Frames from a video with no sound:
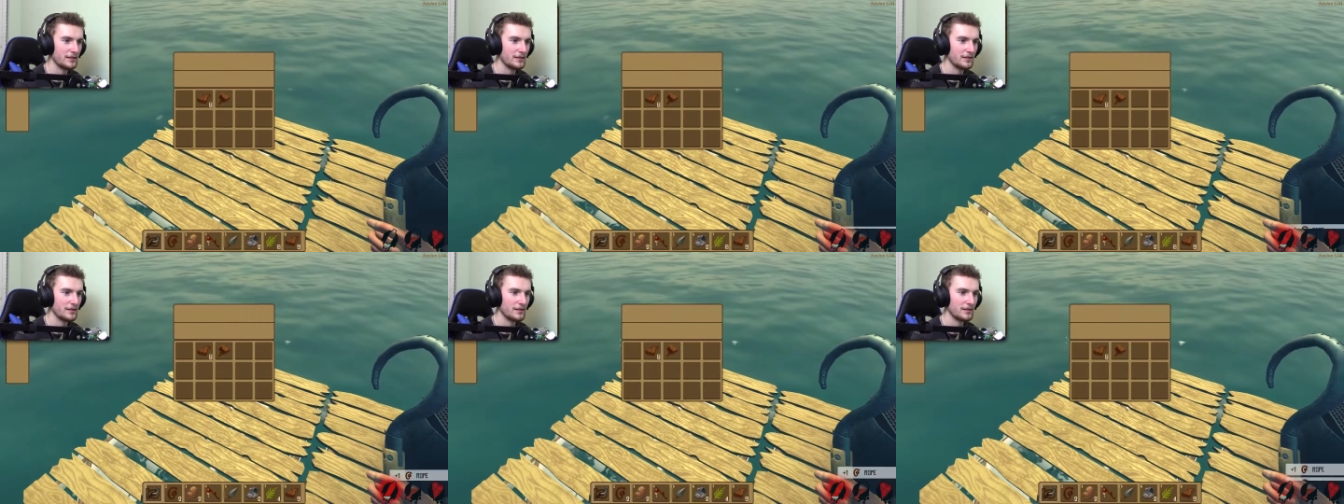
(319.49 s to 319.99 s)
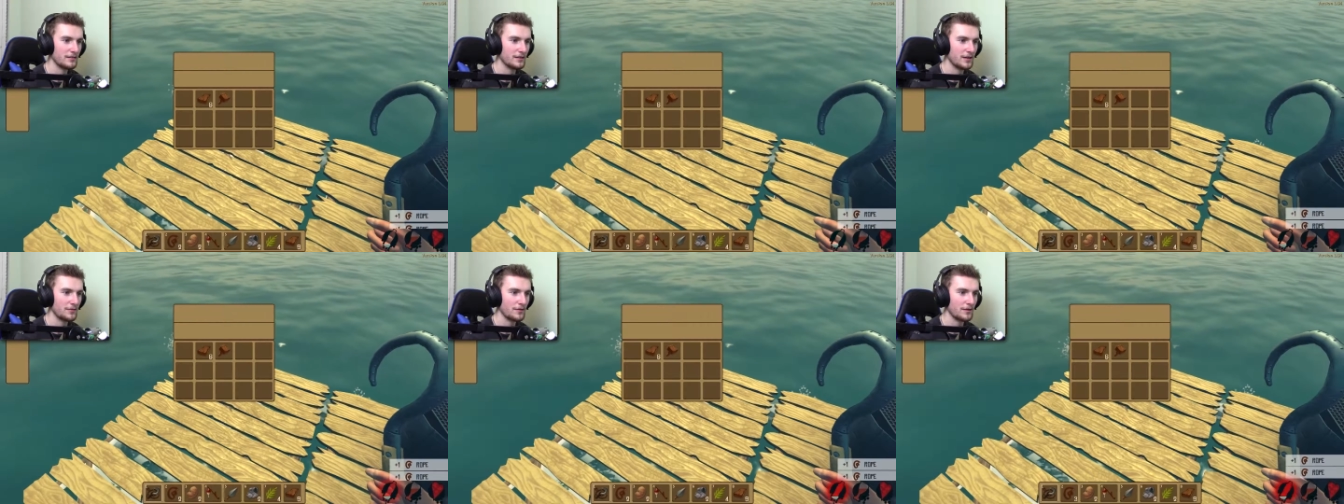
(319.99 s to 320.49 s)
Uh, let's
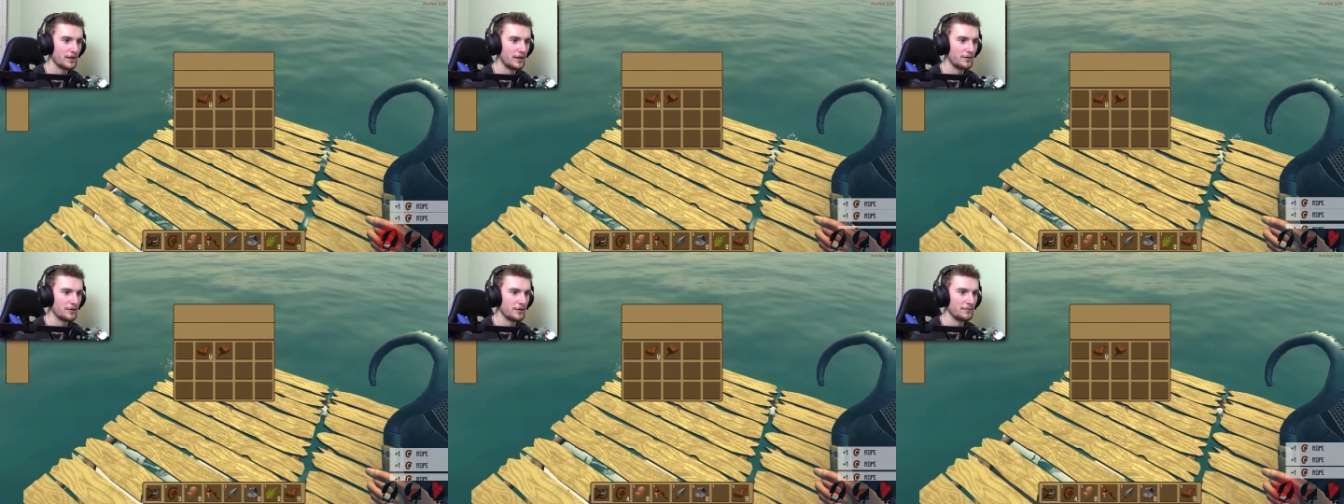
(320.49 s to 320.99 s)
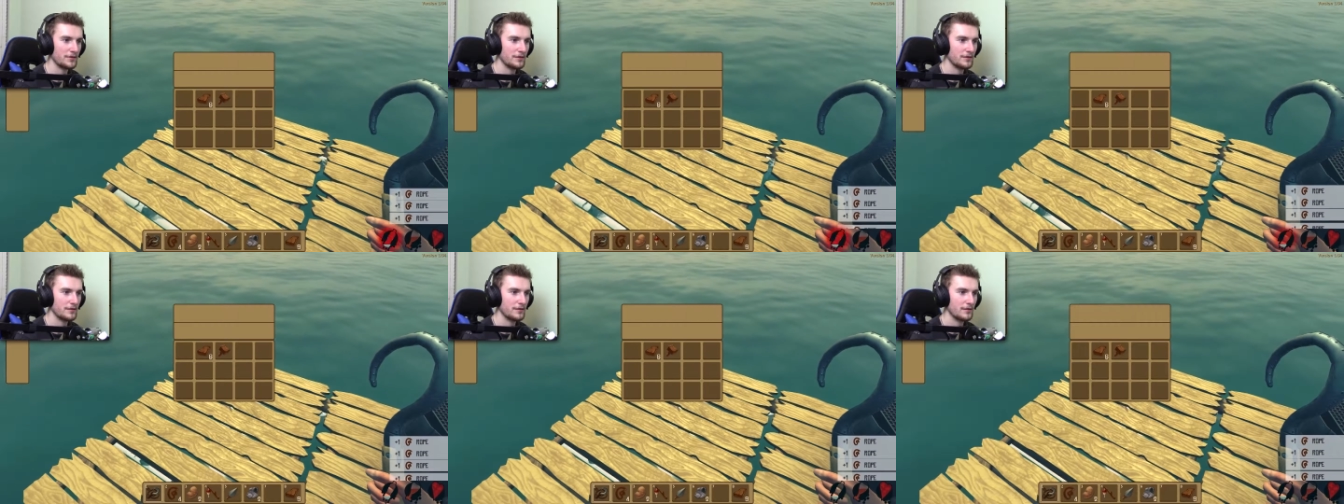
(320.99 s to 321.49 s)
craft a lot of rope.
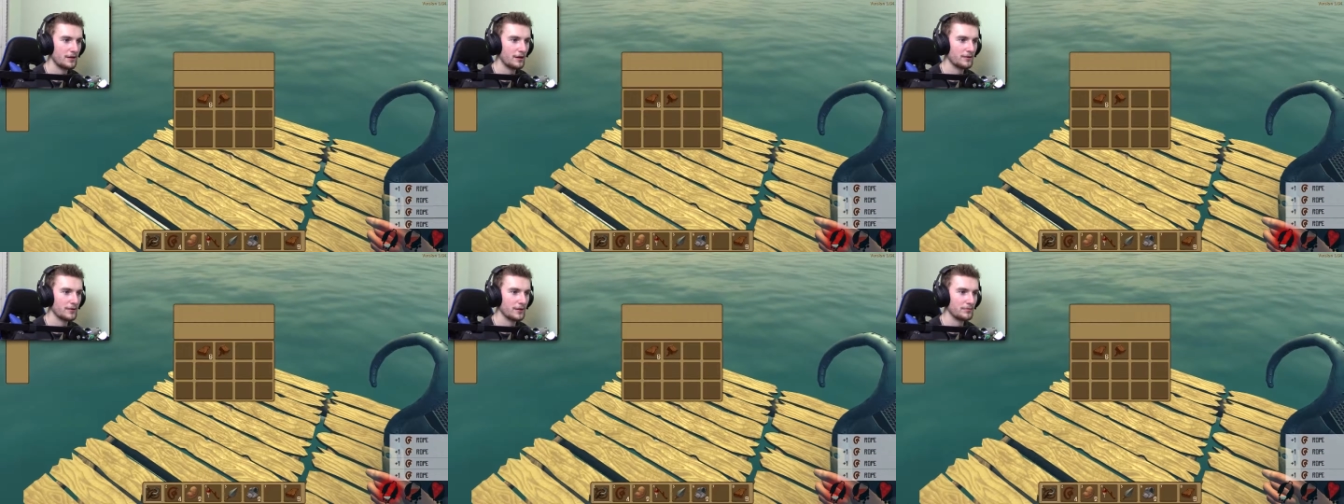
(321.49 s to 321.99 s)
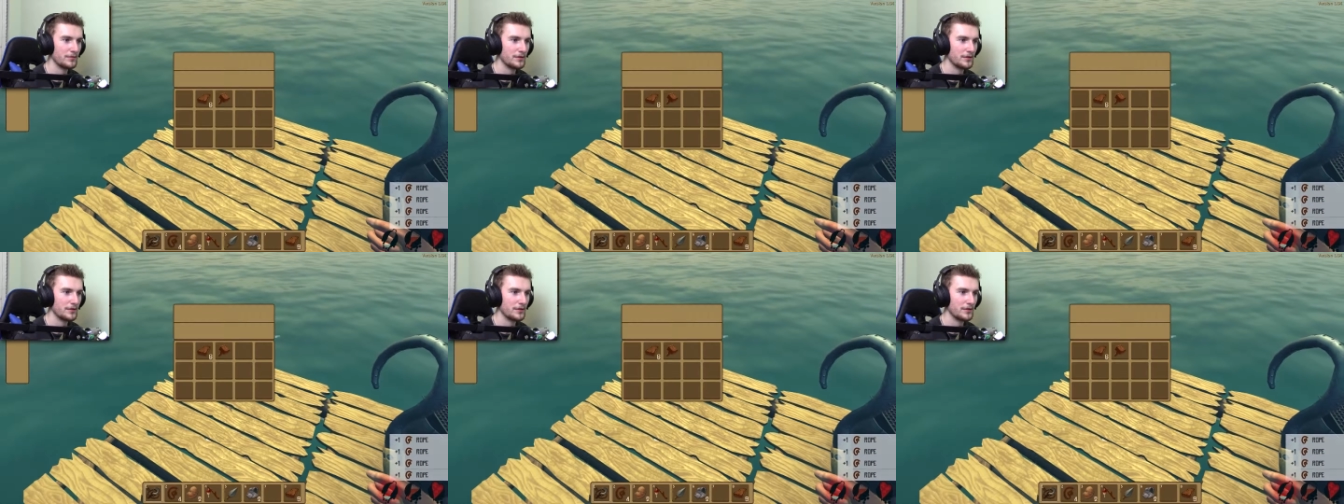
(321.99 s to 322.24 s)
All the rope.